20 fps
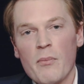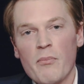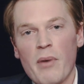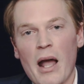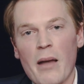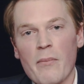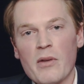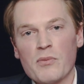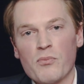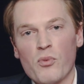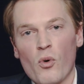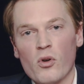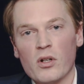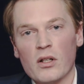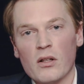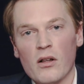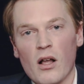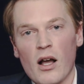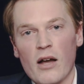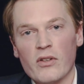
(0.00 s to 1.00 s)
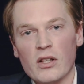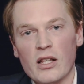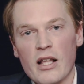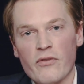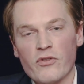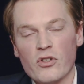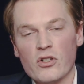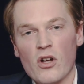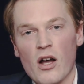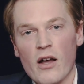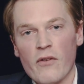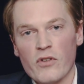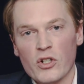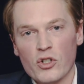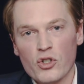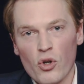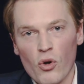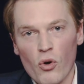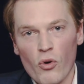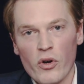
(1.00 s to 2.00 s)
babies born alive and left to die in
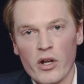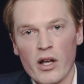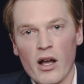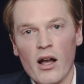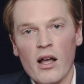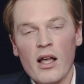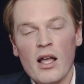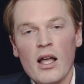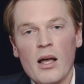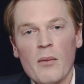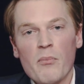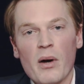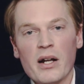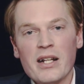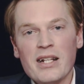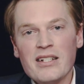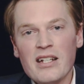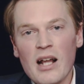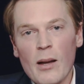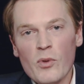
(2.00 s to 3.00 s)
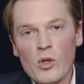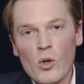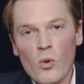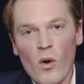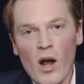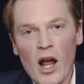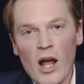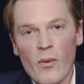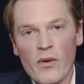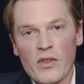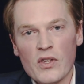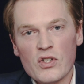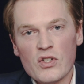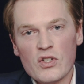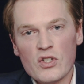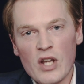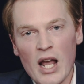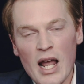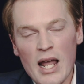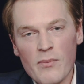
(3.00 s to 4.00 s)
Victoria. But in WA, where the
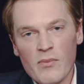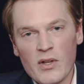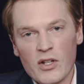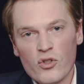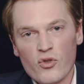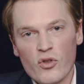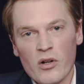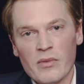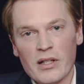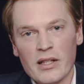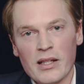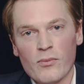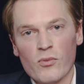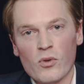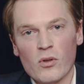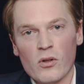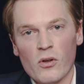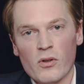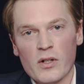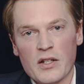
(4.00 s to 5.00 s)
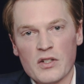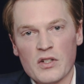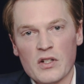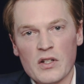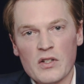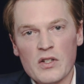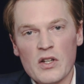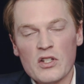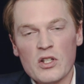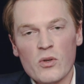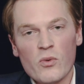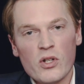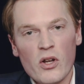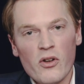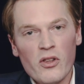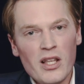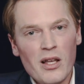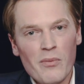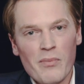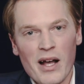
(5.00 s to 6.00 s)
same extremely liberal law doesn't exist, it was
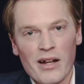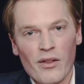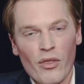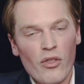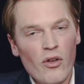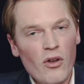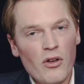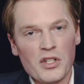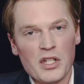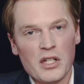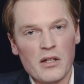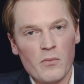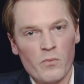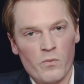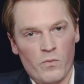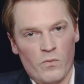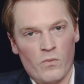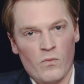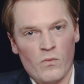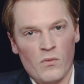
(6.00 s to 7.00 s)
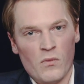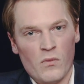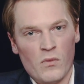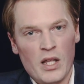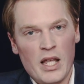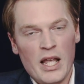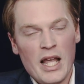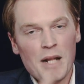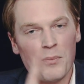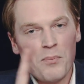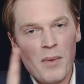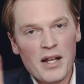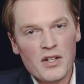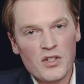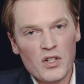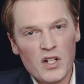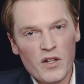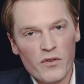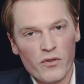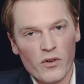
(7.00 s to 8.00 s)
only about 30. It
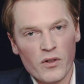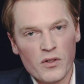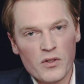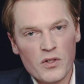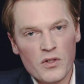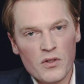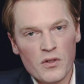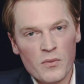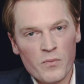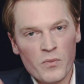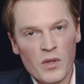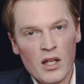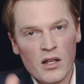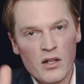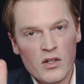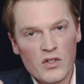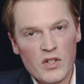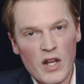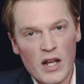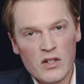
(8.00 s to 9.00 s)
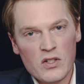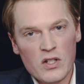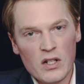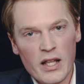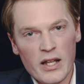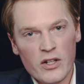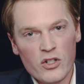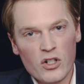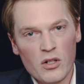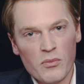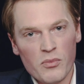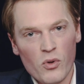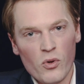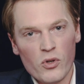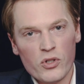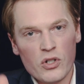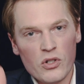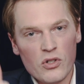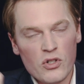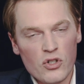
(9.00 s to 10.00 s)
makes a difference. Sex selection
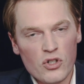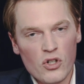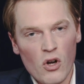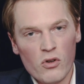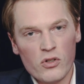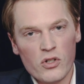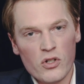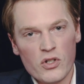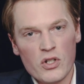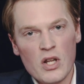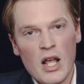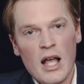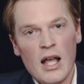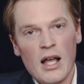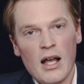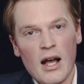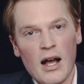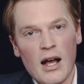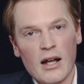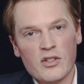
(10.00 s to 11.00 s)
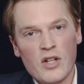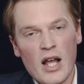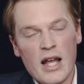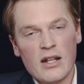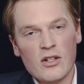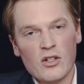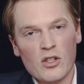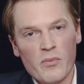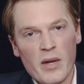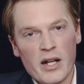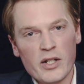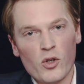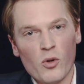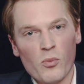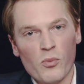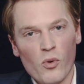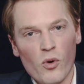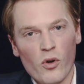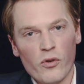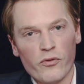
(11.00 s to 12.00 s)
abortions, doctors taken to the medical
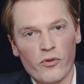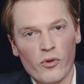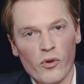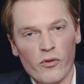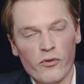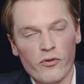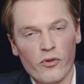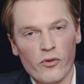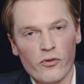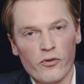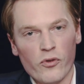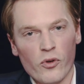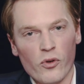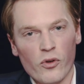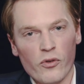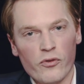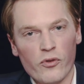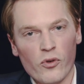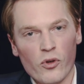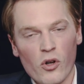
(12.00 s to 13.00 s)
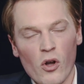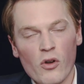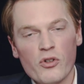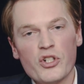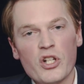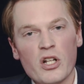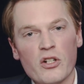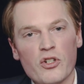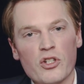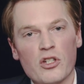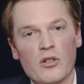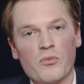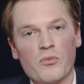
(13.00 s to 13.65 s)
board for conscientious